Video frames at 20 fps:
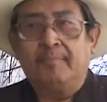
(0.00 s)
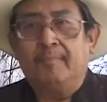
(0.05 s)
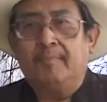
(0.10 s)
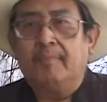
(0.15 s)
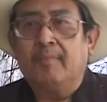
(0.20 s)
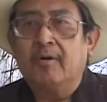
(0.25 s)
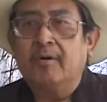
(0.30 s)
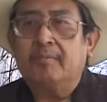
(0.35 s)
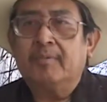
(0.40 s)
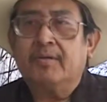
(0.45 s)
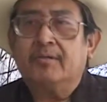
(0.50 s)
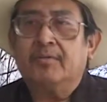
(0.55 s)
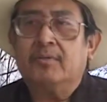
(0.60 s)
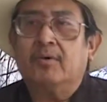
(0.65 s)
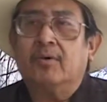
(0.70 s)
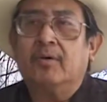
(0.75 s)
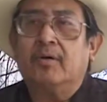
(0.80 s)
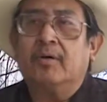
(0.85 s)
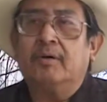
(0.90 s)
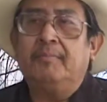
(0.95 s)
Border
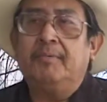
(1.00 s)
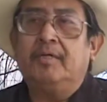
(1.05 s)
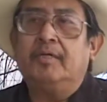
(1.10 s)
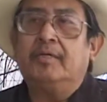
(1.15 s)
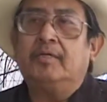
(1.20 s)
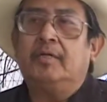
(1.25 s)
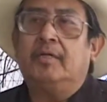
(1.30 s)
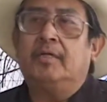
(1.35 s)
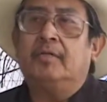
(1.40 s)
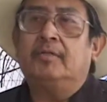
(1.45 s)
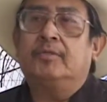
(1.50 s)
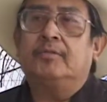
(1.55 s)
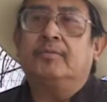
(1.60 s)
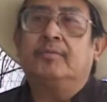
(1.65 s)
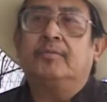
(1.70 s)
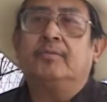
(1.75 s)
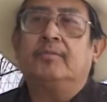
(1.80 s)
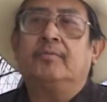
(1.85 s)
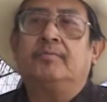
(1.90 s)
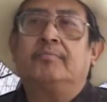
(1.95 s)
Patrol come
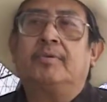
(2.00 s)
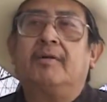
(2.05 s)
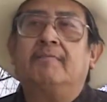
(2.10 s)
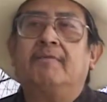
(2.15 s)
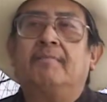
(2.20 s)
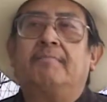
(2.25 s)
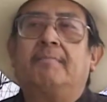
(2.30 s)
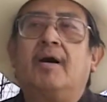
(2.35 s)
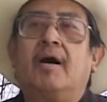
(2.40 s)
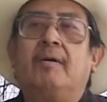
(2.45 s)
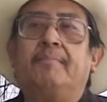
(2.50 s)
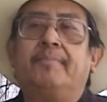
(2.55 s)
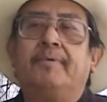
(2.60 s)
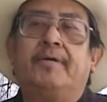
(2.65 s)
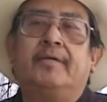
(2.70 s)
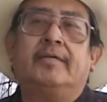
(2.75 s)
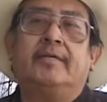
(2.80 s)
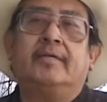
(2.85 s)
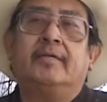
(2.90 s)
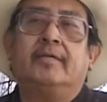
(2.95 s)
into private
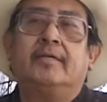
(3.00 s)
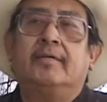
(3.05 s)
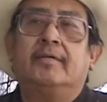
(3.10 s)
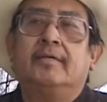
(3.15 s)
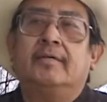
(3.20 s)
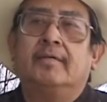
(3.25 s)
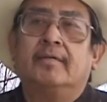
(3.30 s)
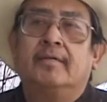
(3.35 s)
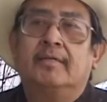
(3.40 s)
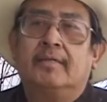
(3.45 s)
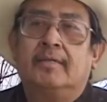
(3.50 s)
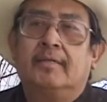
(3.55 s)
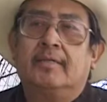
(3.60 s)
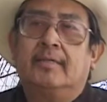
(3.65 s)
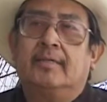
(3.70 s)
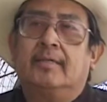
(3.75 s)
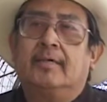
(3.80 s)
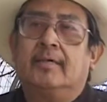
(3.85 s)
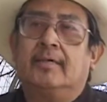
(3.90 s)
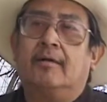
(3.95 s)
property
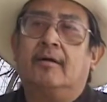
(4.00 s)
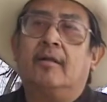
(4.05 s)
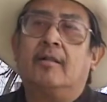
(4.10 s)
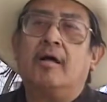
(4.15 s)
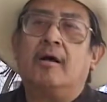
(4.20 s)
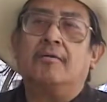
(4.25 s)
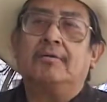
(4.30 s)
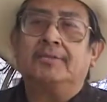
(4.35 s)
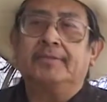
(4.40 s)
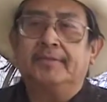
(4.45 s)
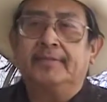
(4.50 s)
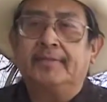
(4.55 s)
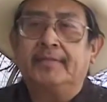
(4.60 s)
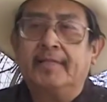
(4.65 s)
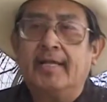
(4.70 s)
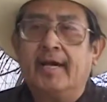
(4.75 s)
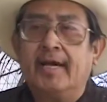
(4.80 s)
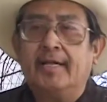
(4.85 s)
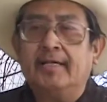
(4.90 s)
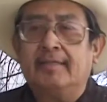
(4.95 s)
at all hours of the
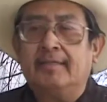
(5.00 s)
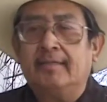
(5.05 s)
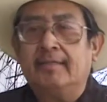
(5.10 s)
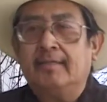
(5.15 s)
night